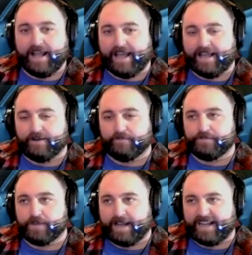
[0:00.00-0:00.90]
And
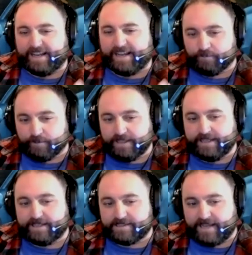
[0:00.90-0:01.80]
I got
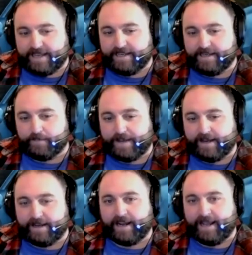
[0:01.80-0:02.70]
really excited about it.